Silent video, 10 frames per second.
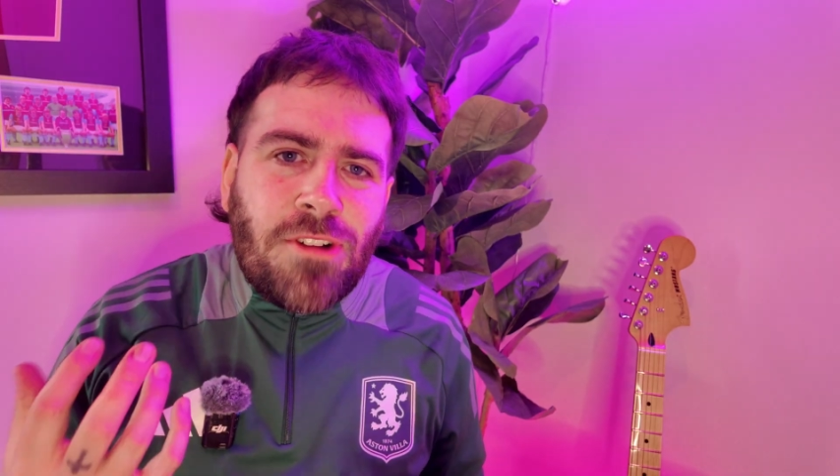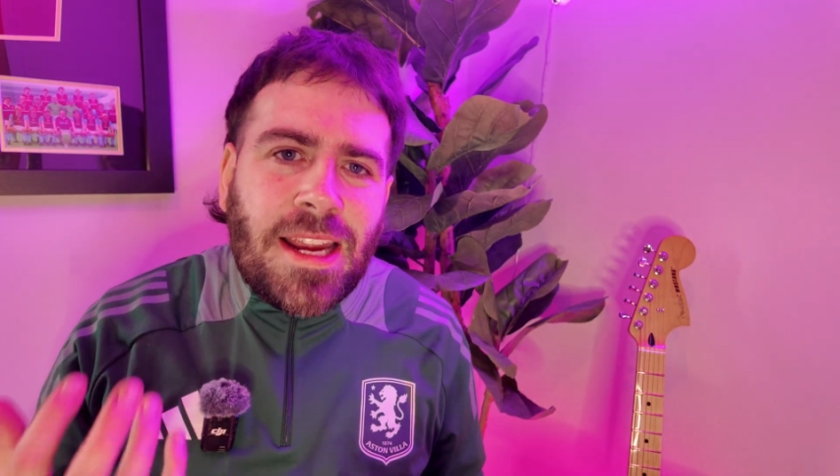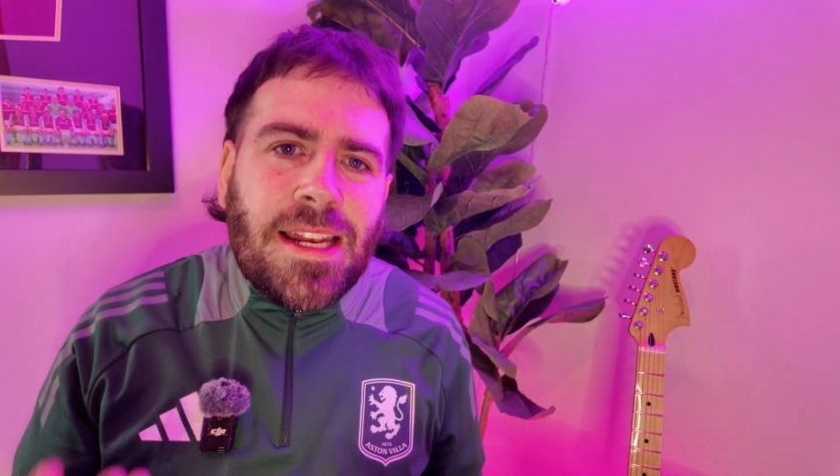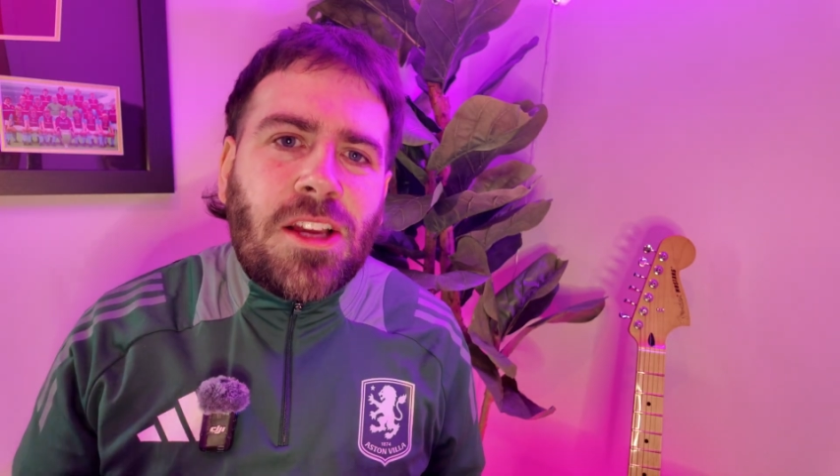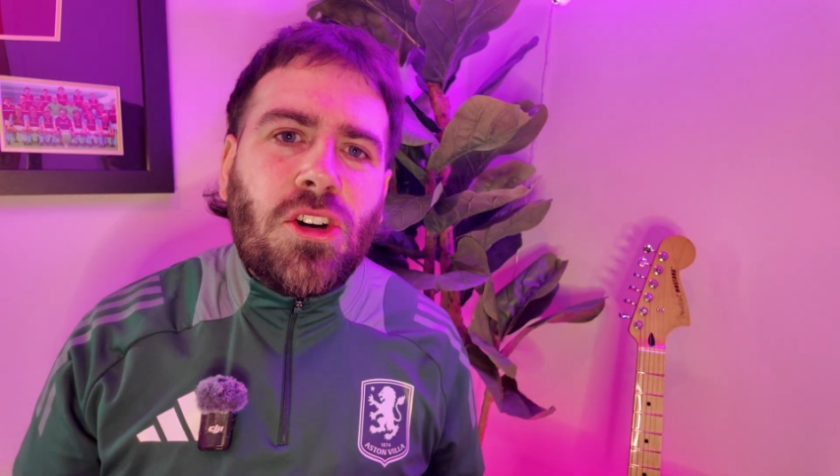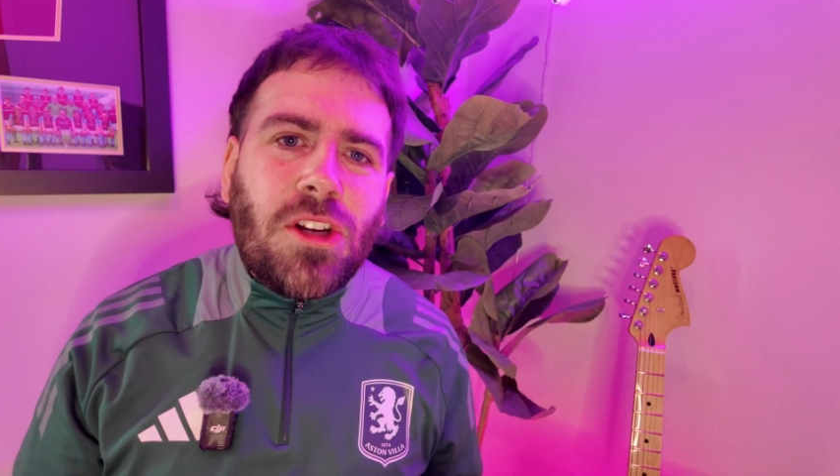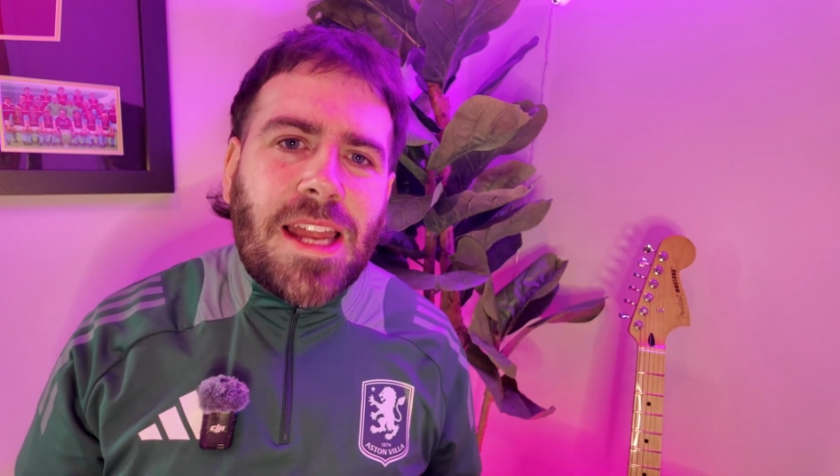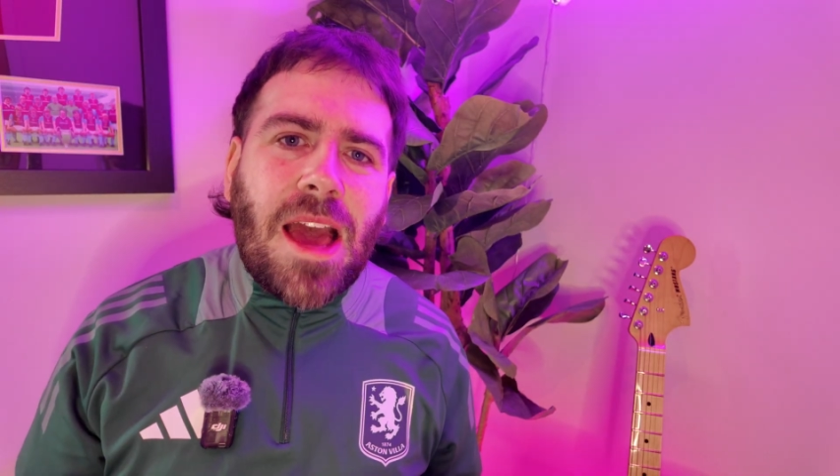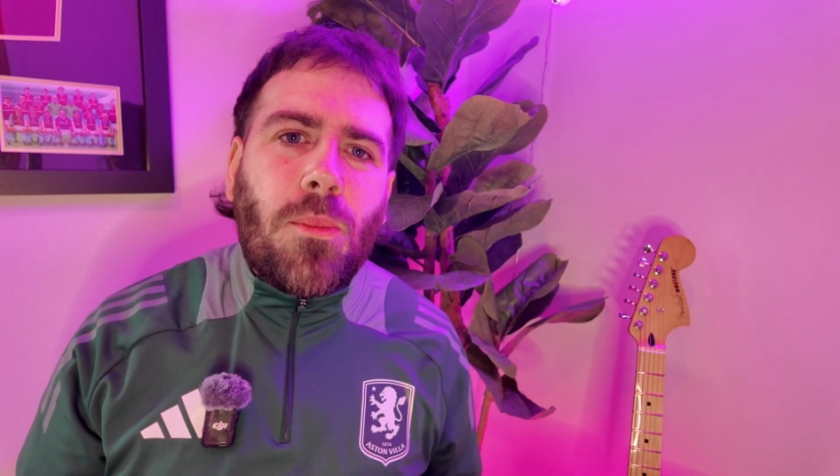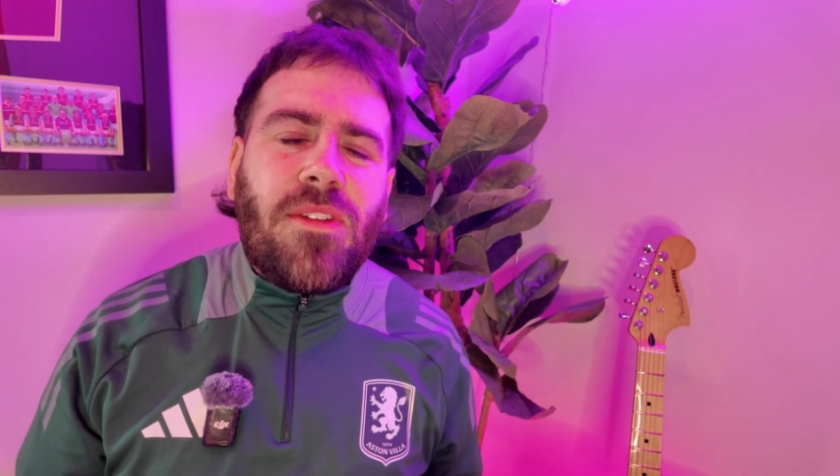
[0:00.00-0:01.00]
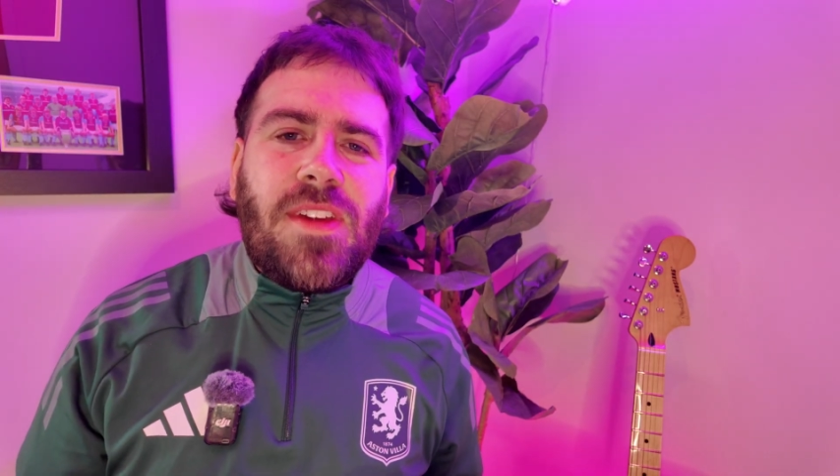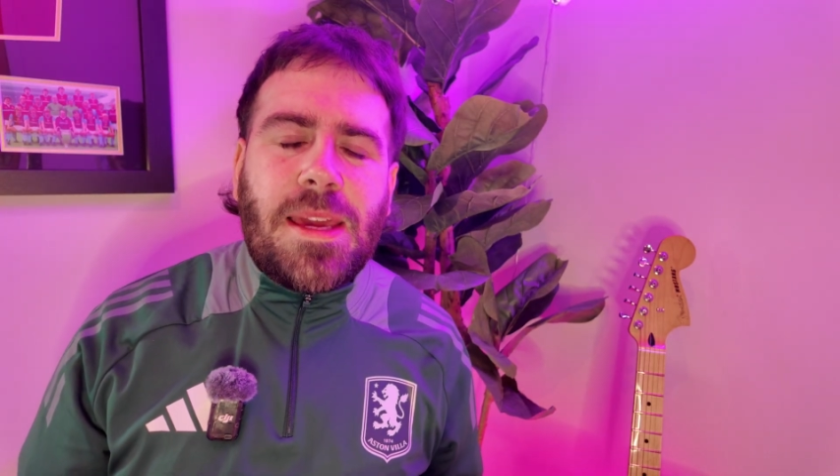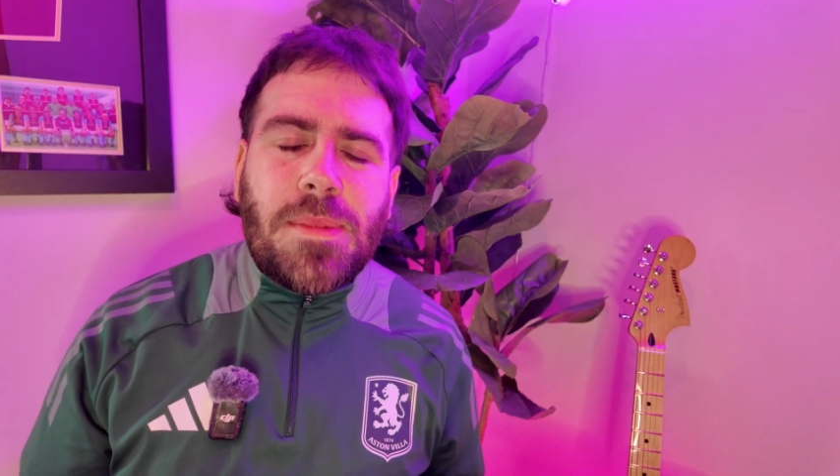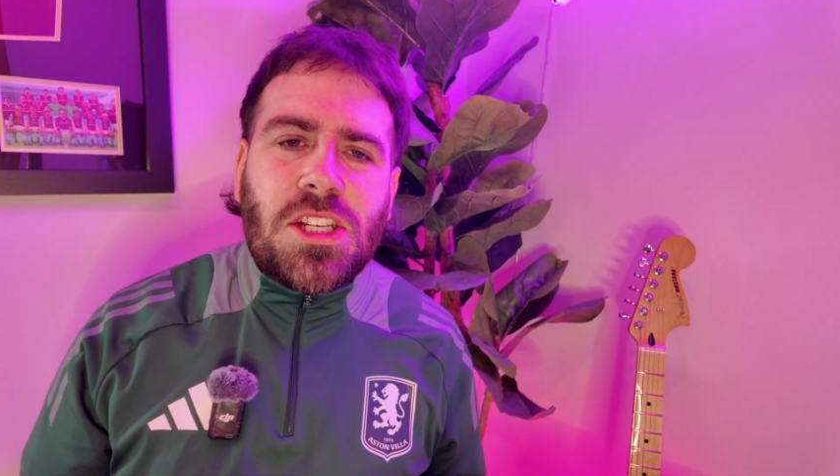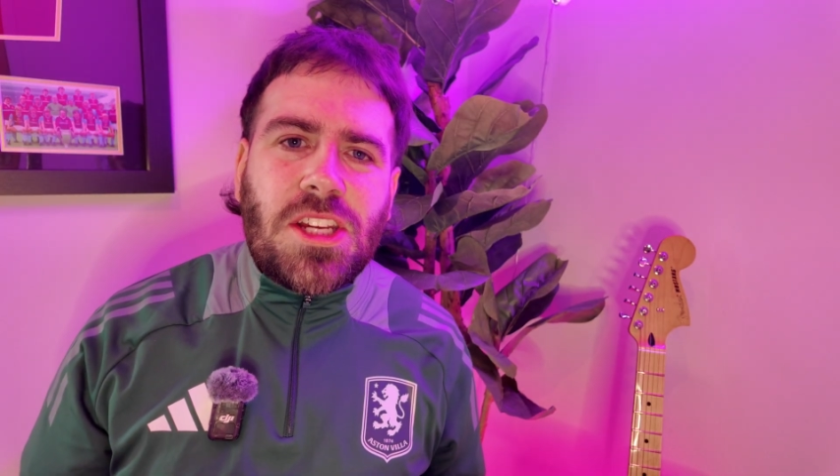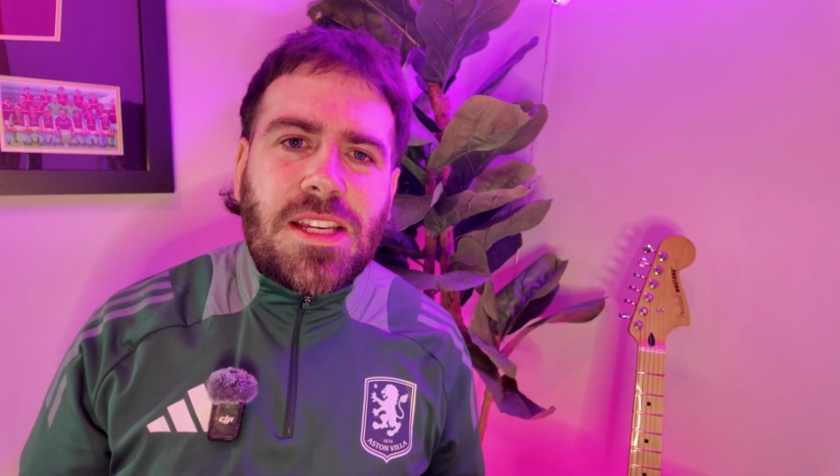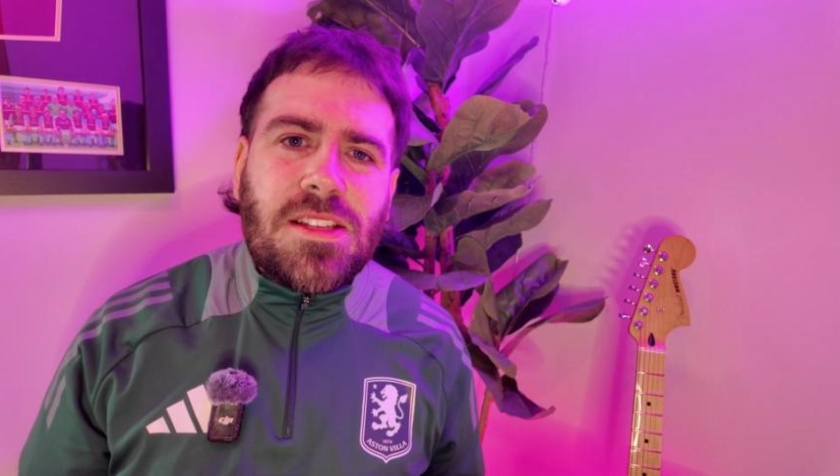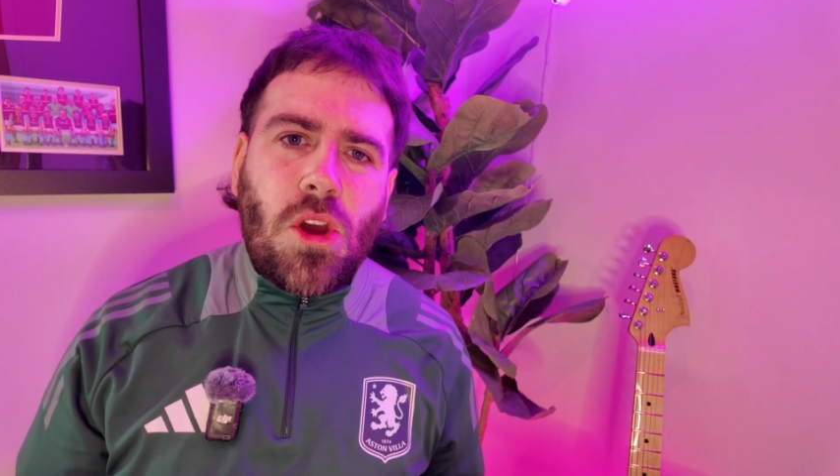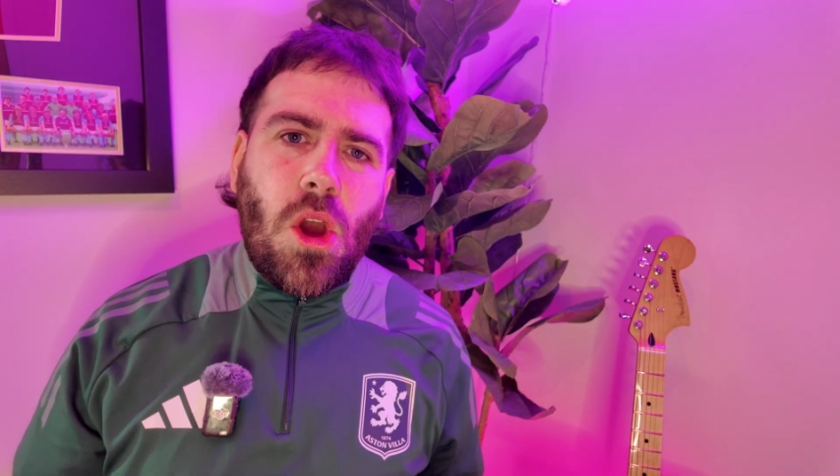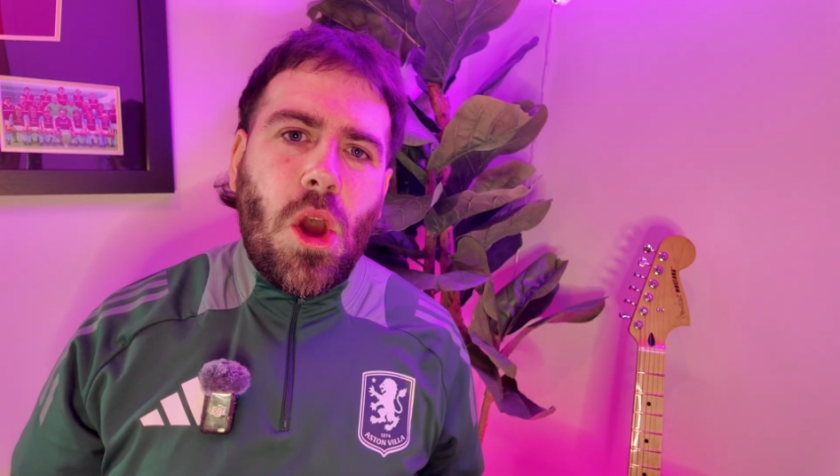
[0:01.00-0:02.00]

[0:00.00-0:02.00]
really good at with images.